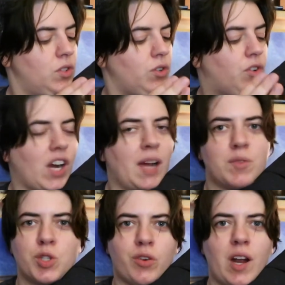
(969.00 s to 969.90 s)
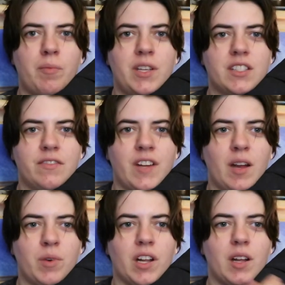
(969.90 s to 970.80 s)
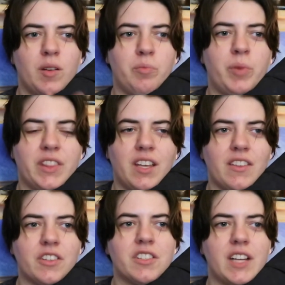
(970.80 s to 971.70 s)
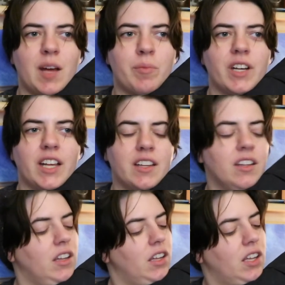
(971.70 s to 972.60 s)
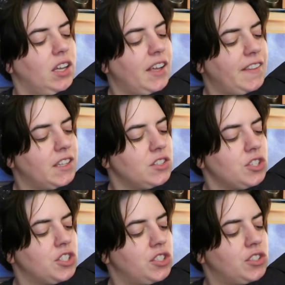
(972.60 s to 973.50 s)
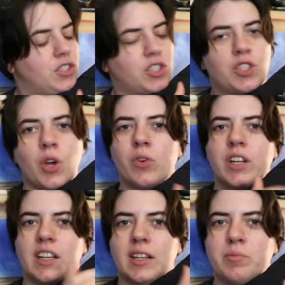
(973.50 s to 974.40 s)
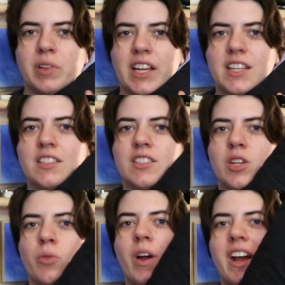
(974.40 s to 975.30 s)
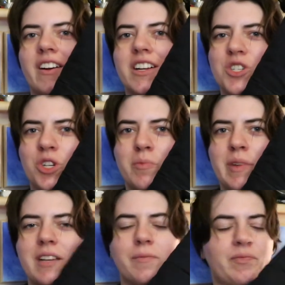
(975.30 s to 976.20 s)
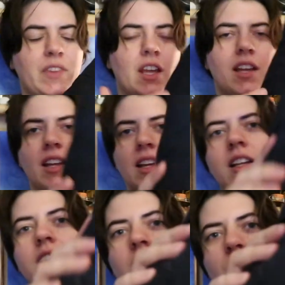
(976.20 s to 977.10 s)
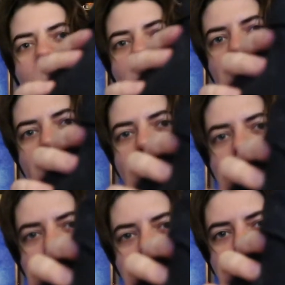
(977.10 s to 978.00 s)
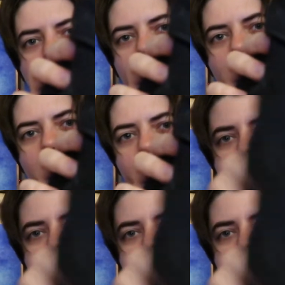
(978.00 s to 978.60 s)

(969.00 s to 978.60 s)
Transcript: grabbed a scrap piece of fabric, put the other snap in it, and then just sewed it in place to where it should be. So it's a little bit hodgepodge.